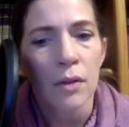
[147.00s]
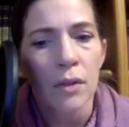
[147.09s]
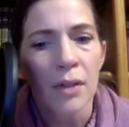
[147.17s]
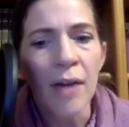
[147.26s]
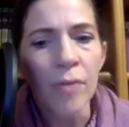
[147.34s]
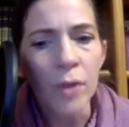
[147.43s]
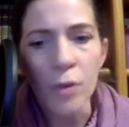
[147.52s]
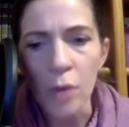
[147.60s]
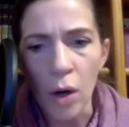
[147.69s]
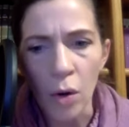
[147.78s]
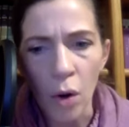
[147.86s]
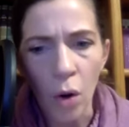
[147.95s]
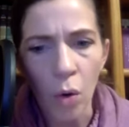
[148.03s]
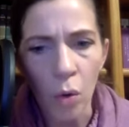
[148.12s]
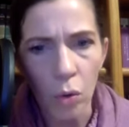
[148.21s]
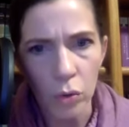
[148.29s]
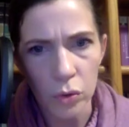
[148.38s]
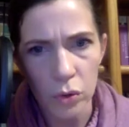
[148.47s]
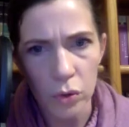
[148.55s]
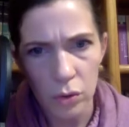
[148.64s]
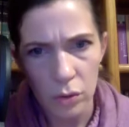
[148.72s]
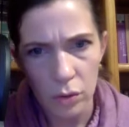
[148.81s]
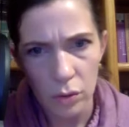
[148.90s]
never grow old
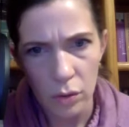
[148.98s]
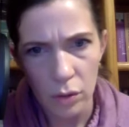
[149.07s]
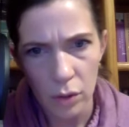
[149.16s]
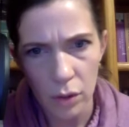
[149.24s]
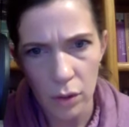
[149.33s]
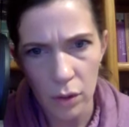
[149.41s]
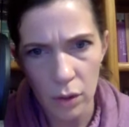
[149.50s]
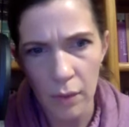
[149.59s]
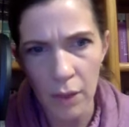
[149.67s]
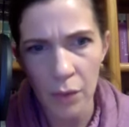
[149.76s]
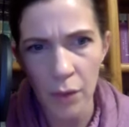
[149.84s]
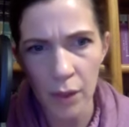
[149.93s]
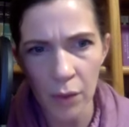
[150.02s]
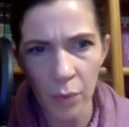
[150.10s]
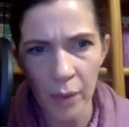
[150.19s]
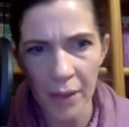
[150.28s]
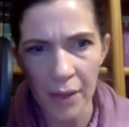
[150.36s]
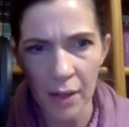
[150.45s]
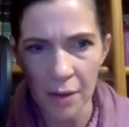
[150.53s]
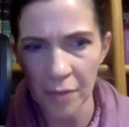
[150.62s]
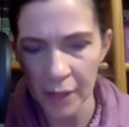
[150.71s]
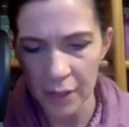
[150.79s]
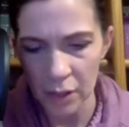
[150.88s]
in the way that it
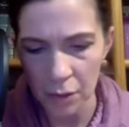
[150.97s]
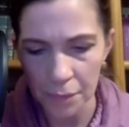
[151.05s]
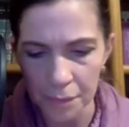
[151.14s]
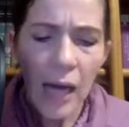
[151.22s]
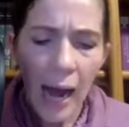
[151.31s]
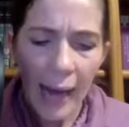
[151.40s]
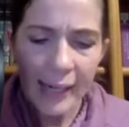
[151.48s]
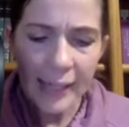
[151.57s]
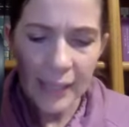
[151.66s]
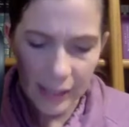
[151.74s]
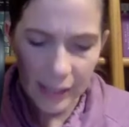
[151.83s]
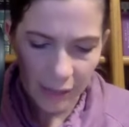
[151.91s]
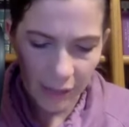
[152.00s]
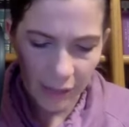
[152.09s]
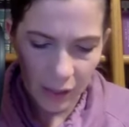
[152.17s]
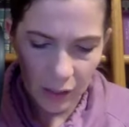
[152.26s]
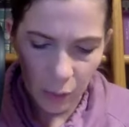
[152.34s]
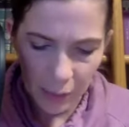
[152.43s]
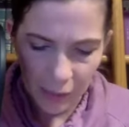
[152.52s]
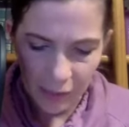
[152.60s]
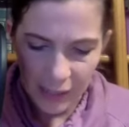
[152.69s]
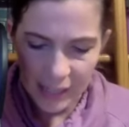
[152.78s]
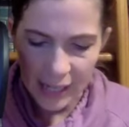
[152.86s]
affects you. I guess let's give it a little bit of
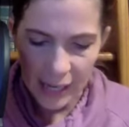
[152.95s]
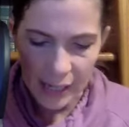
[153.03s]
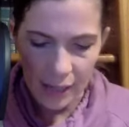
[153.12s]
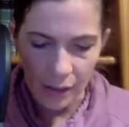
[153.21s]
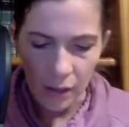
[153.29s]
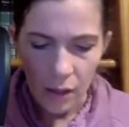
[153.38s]
a setting